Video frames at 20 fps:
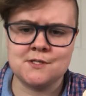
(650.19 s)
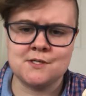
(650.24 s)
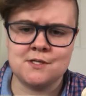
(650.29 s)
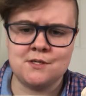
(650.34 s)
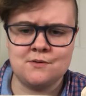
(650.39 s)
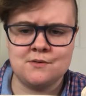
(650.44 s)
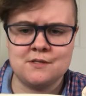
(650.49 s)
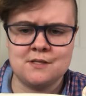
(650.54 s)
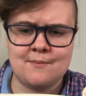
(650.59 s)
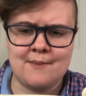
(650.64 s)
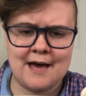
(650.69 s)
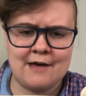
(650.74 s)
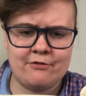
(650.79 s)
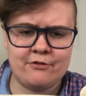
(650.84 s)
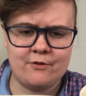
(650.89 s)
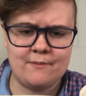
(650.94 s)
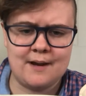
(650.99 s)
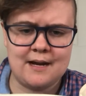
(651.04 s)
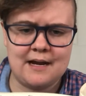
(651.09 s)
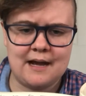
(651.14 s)
to use the
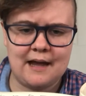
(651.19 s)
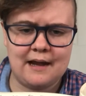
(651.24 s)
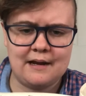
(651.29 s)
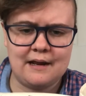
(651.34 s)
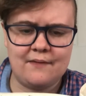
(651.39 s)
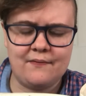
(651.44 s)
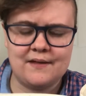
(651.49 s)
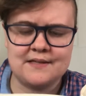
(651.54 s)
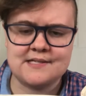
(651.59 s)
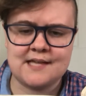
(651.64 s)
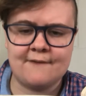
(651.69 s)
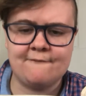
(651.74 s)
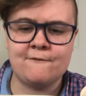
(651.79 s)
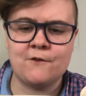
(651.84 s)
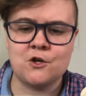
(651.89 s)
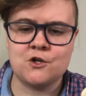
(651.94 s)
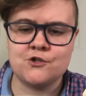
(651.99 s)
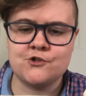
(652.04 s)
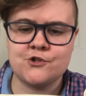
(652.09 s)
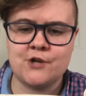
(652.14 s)
bathroom at night unless I
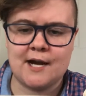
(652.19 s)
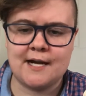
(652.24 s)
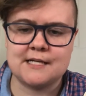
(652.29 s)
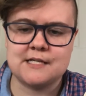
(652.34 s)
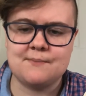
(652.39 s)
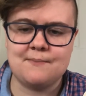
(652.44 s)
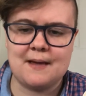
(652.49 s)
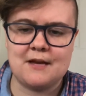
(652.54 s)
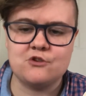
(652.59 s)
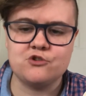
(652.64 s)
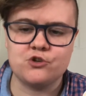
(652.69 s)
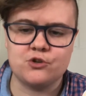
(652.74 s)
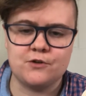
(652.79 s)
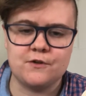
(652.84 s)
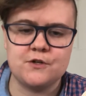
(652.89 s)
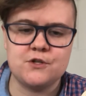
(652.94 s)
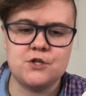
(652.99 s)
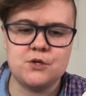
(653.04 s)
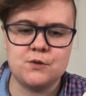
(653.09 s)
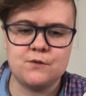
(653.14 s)
first check to make sure
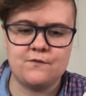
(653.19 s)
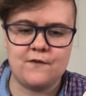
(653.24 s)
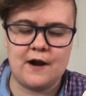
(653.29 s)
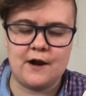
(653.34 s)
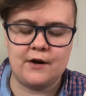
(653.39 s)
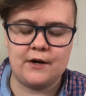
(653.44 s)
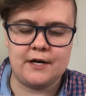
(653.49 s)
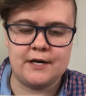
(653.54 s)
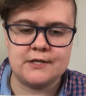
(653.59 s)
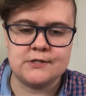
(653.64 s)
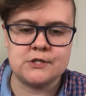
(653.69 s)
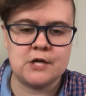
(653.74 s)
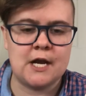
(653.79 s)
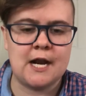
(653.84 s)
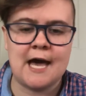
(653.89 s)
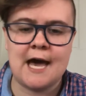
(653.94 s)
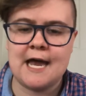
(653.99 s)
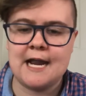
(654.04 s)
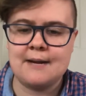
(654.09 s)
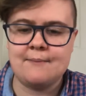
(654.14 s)
the tooth fairy is
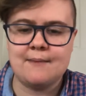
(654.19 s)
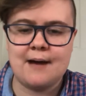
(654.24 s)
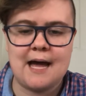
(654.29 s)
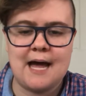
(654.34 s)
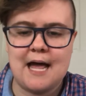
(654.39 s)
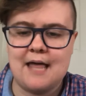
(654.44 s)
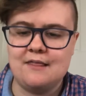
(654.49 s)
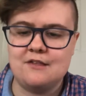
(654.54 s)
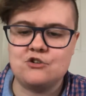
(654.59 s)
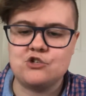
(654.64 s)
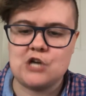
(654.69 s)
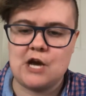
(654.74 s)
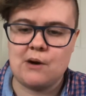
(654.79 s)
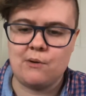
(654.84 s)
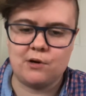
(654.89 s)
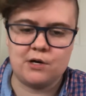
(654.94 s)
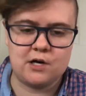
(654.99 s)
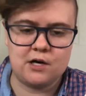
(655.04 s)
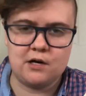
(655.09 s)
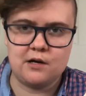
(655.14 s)
not hiding behind the
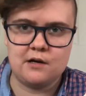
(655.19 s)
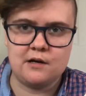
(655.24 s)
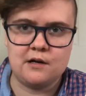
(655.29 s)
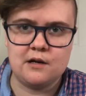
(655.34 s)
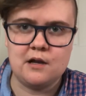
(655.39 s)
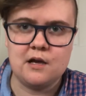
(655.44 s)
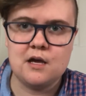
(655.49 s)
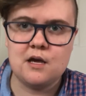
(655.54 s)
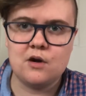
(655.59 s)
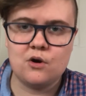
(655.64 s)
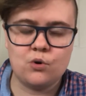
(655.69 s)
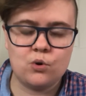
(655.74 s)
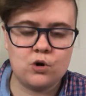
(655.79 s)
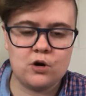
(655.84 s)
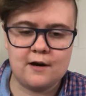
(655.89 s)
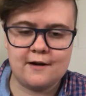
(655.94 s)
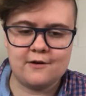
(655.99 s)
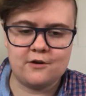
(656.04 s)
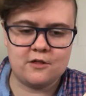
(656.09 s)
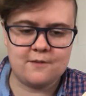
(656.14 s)
shower curtain
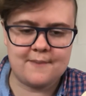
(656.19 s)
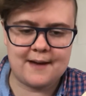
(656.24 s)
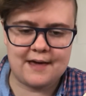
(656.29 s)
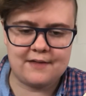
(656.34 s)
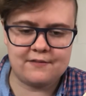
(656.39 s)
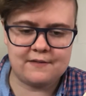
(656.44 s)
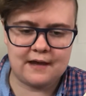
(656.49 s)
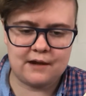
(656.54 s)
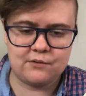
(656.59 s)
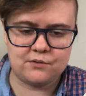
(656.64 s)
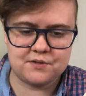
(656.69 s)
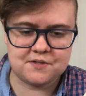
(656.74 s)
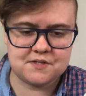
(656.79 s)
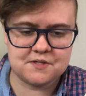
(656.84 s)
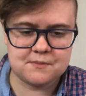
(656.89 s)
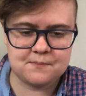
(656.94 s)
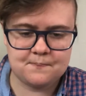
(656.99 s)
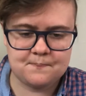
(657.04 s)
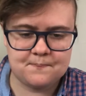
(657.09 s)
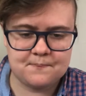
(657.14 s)
or under the bath
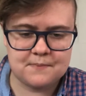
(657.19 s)
towels.